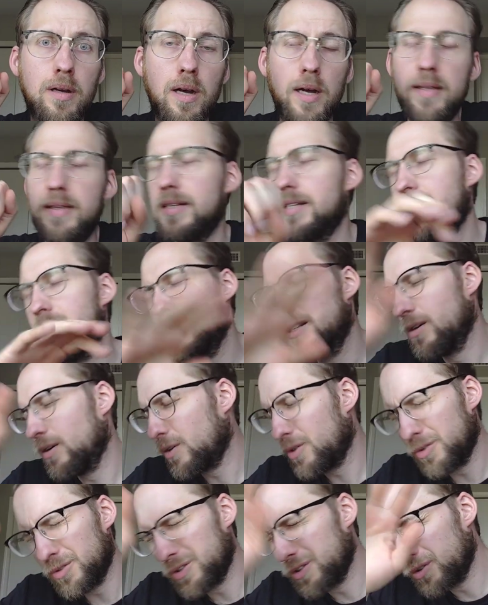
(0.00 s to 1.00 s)
Uh, this is not
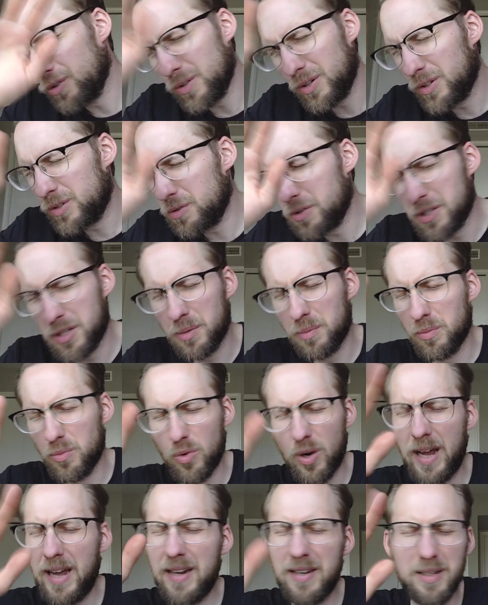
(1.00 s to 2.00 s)
going to turn into some
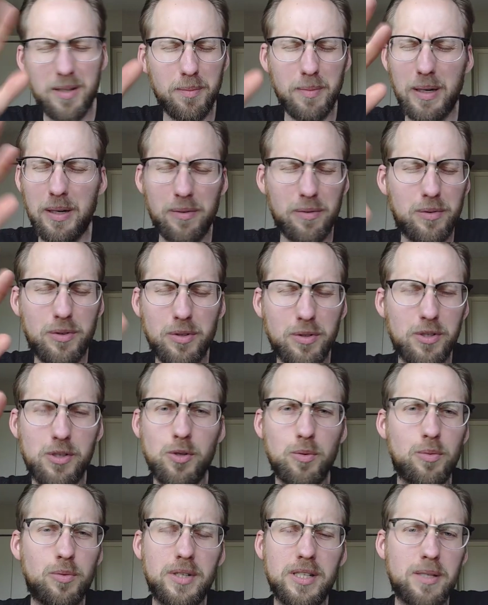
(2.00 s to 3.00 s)
rant about
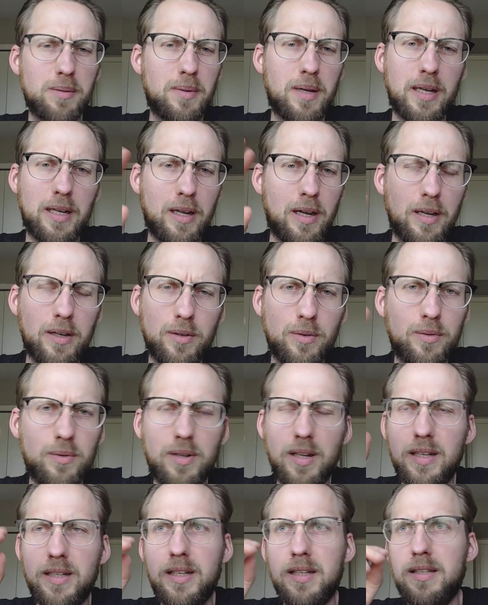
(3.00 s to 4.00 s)
consumerism. I, I don't
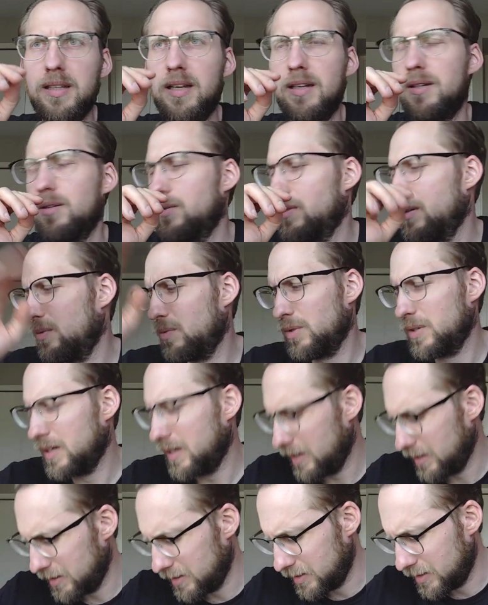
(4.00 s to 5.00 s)
I don't want to
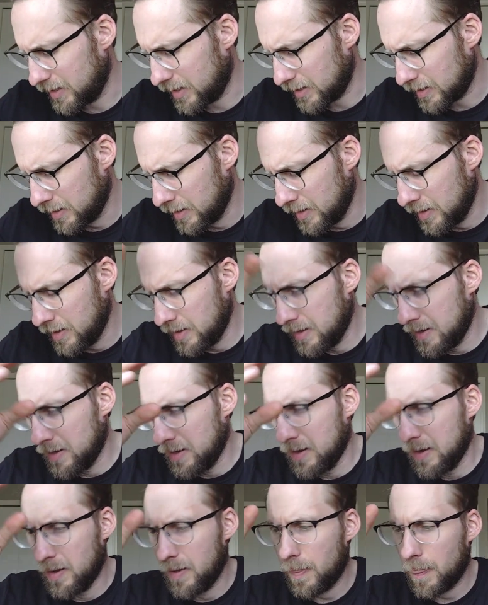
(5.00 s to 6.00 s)
get into that
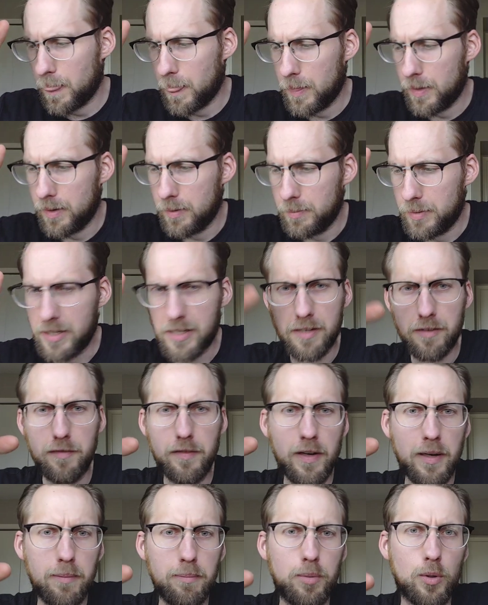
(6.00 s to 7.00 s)
because I
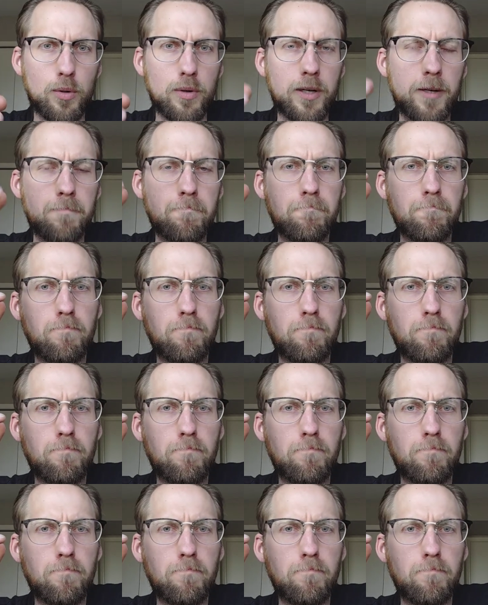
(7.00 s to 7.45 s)
find it boring.